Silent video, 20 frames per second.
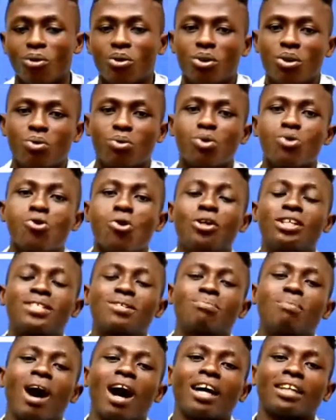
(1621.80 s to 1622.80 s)
Who knows
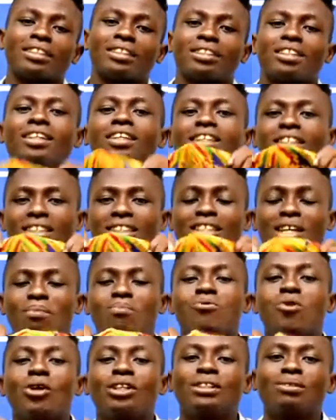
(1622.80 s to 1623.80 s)
Max? Them
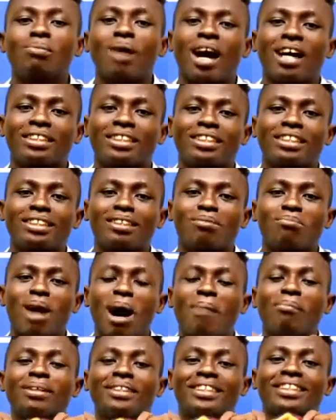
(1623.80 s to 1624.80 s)
knows Maxi,
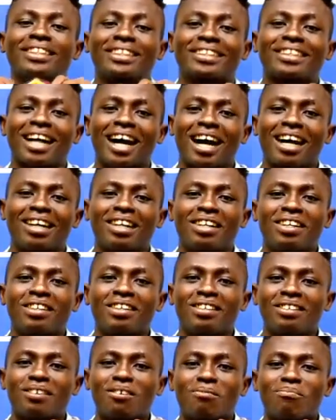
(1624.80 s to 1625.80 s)
Mamma sister,
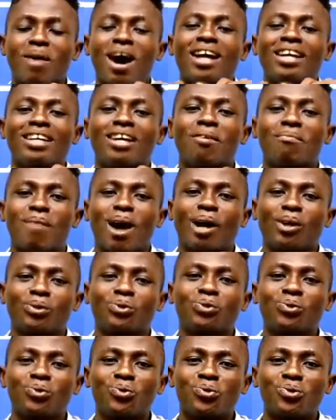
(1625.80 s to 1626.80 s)
Maria
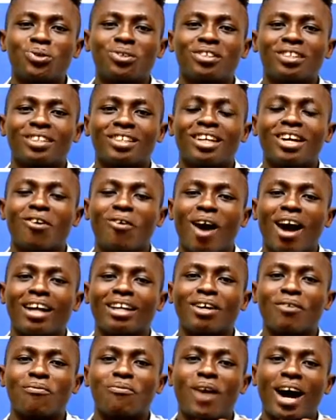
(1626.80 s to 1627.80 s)
Mazu. Ewa, no
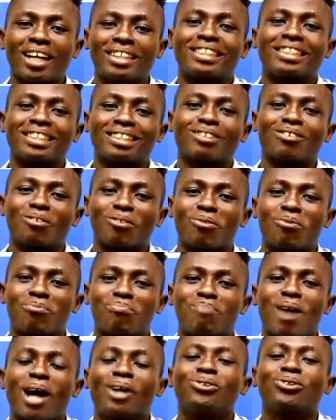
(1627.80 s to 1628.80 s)
fashion,
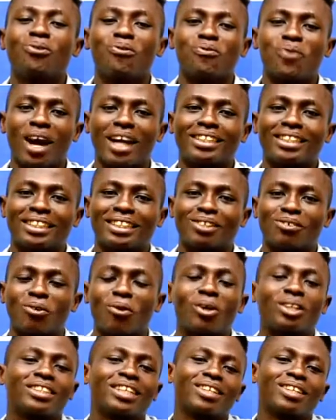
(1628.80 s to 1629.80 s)
Mazu fashion, or
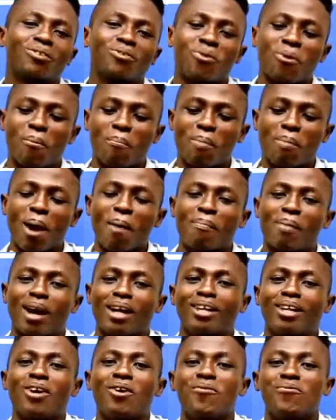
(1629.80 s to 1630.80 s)
10 o'clock pipe and
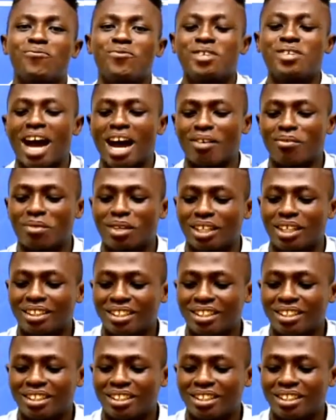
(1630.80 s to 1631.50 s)
a free advert.